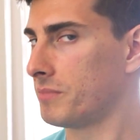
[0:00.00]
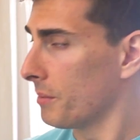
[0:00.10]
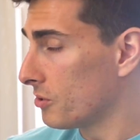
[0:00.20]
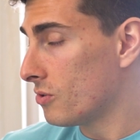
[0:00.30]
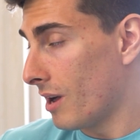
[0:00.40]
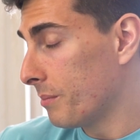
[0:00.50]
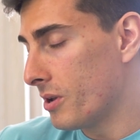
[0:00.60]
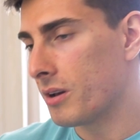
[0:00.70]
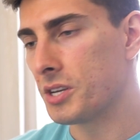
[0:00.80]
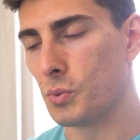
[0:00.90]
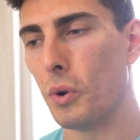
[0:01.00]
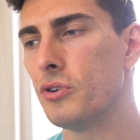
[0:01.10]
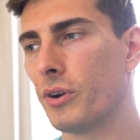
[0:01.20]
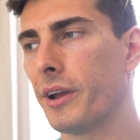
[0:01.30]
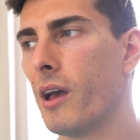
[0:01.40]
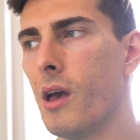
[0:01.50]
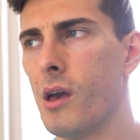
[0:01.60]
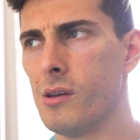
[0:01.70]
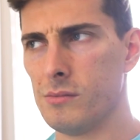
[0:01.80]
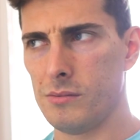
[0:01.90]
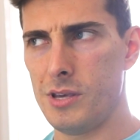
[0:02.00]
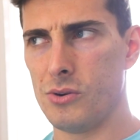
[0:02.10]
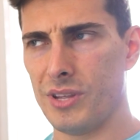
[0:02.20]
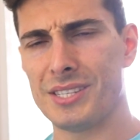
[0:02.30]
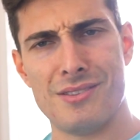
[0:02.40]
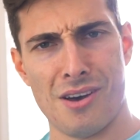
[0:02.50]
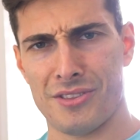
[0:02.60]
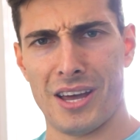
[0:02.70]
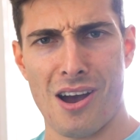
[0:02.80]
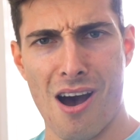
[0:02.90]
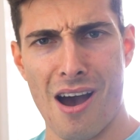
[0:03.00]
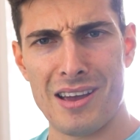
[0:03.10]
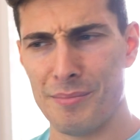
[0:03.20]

some of you, I'll be honest, wondering, Igor, that's not that high.